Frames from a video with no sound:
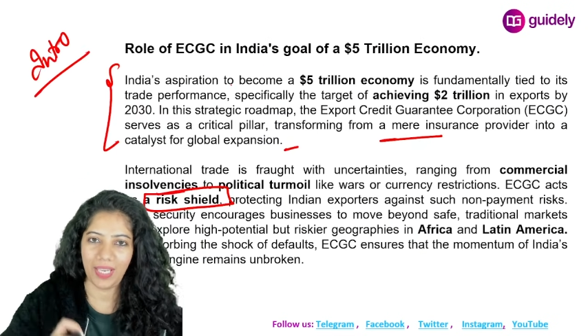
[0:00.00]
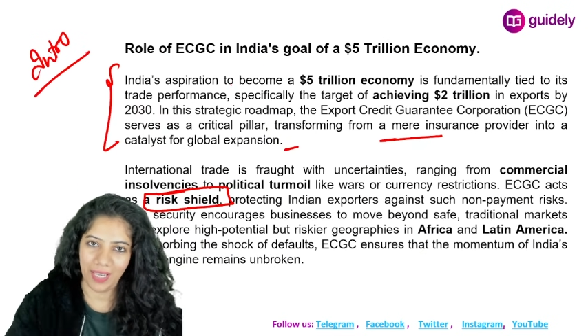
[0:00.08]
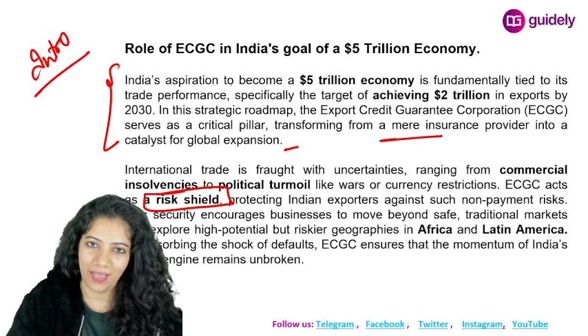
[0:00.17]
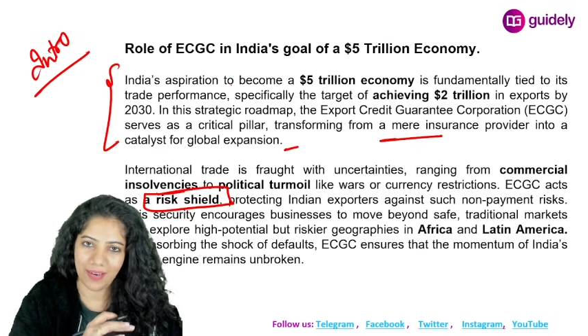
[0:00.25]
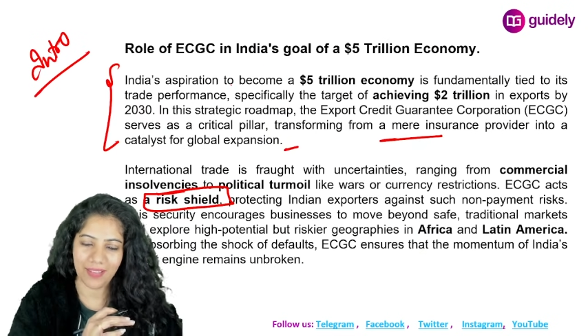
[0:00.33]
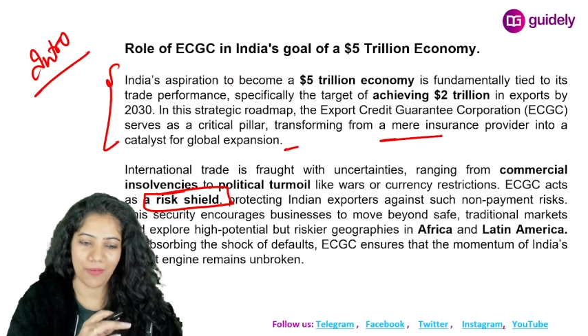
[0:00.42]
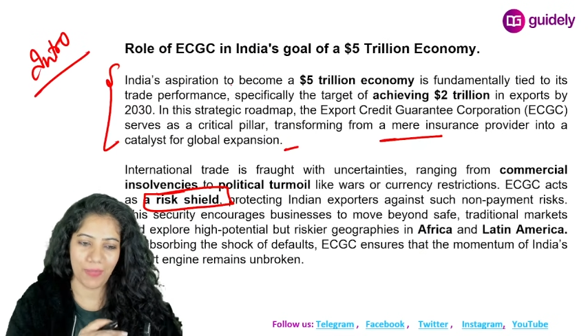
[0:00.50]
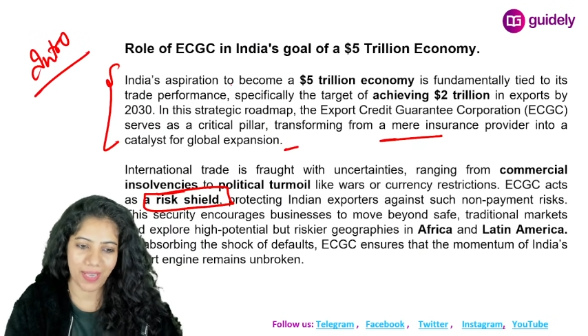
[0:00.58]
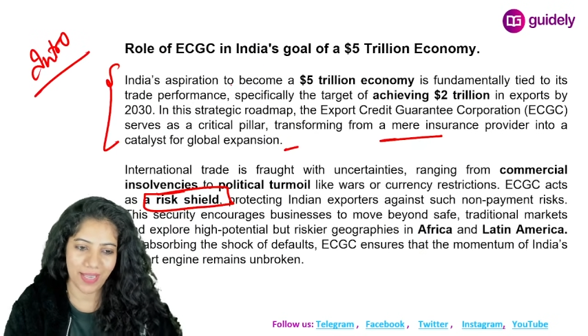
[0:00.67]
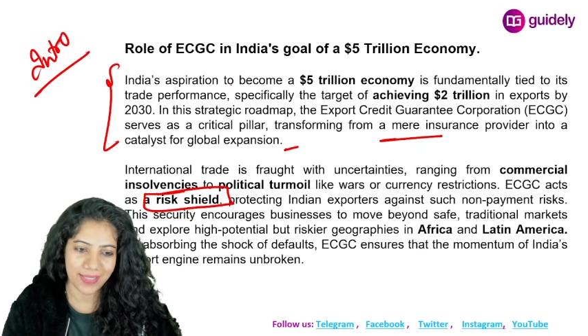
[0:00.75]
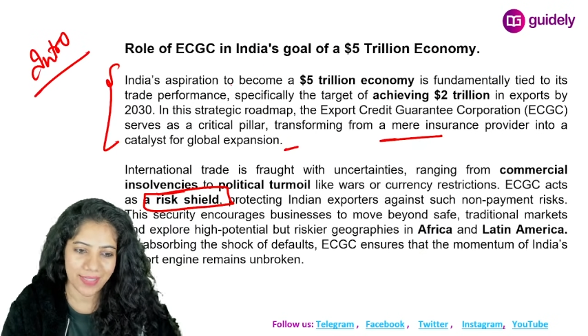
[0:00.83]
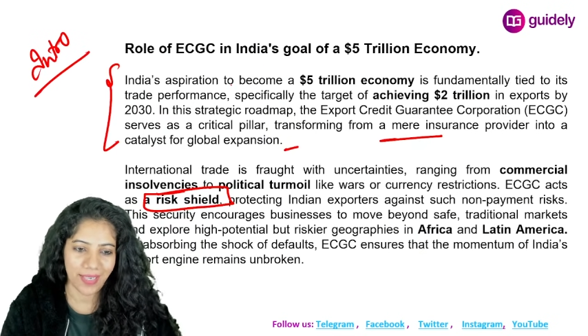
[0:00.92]
here in the big
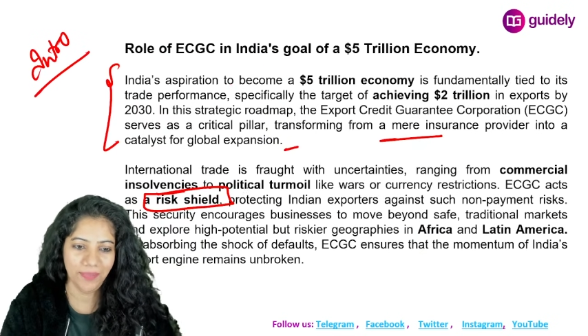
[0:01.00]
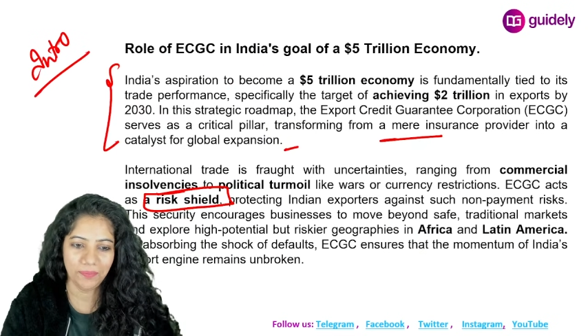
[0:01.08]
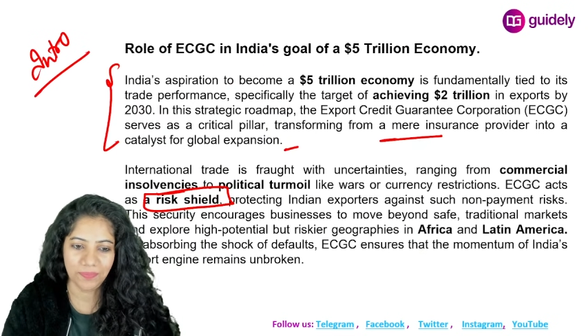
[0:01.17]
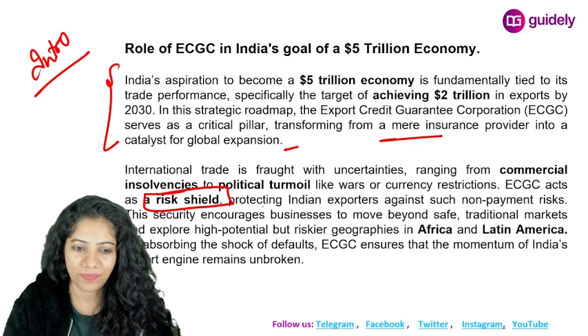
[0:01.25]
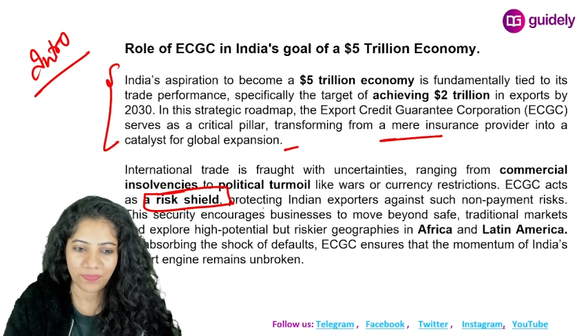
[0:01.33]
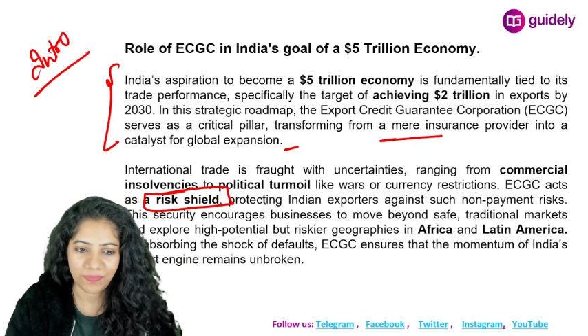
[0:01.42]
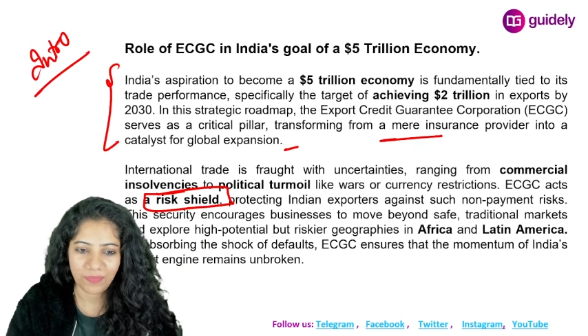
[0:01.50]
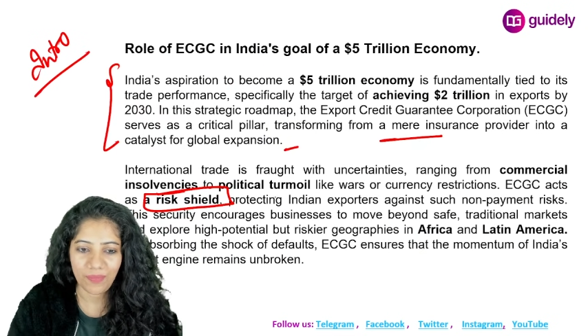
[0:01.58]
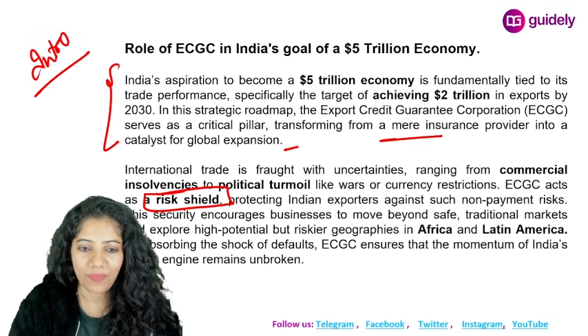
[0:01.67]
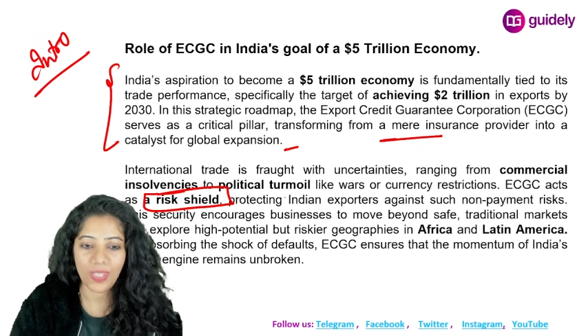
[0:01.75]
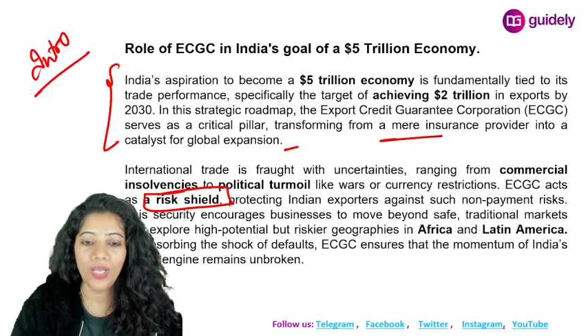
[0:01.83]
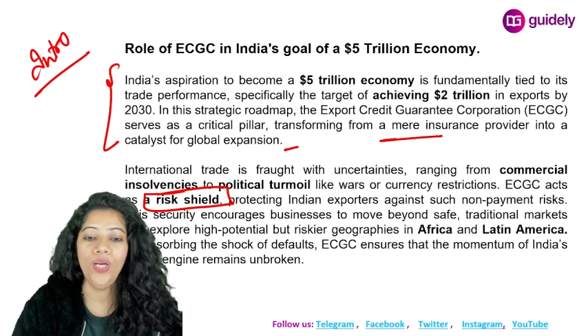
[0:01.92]
essay.
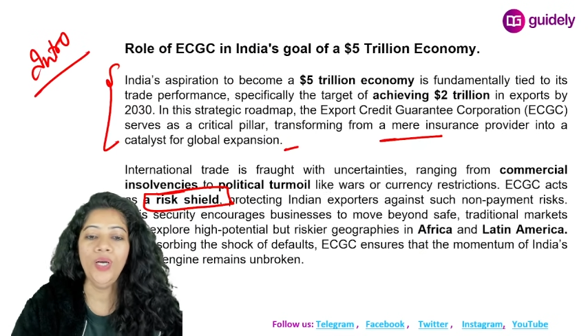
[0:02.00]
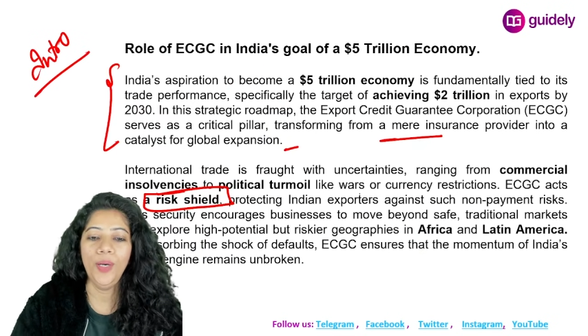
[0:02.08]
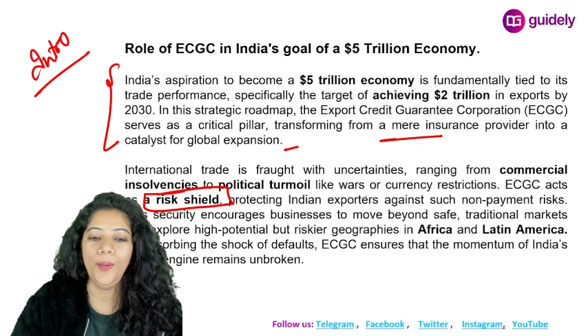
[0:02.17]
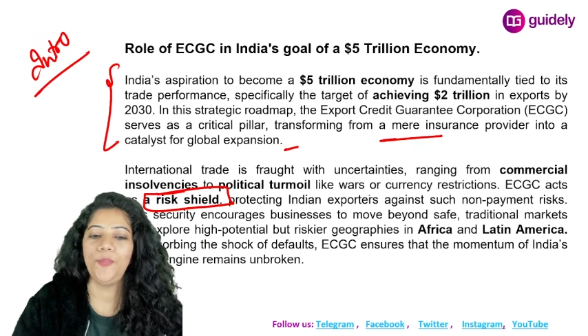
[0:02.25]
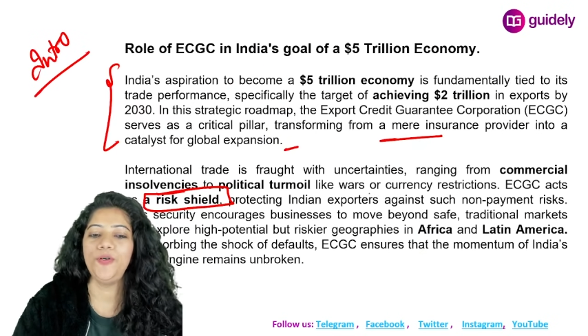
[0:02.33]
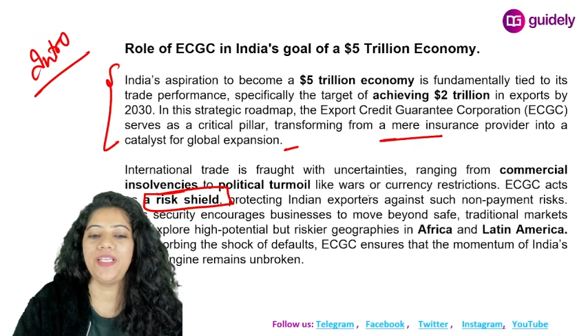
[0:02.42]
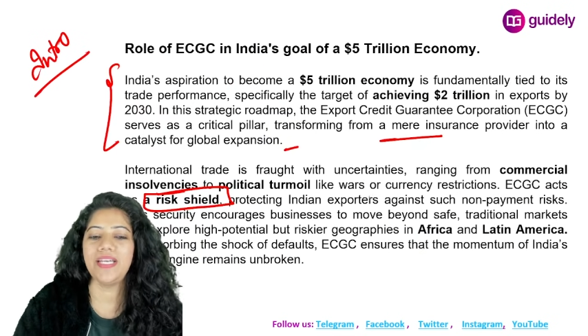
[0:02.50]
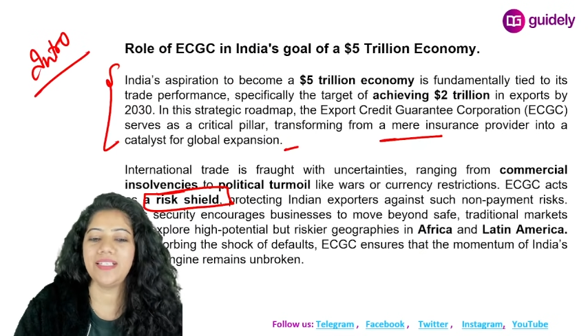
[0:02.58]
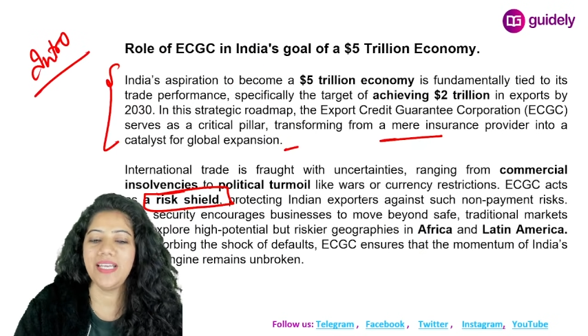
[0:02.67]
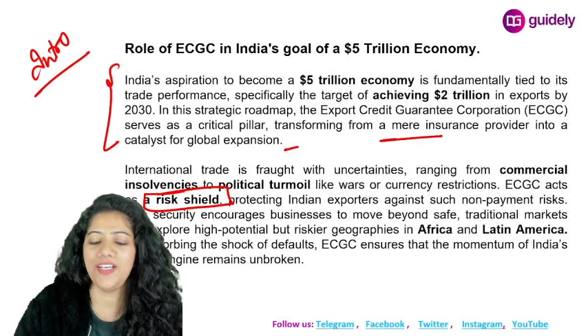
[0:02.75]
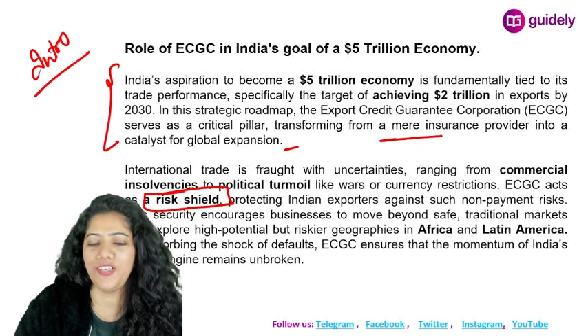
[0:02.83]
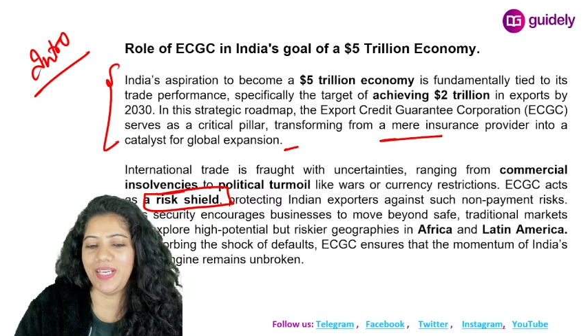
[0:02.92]
Protecting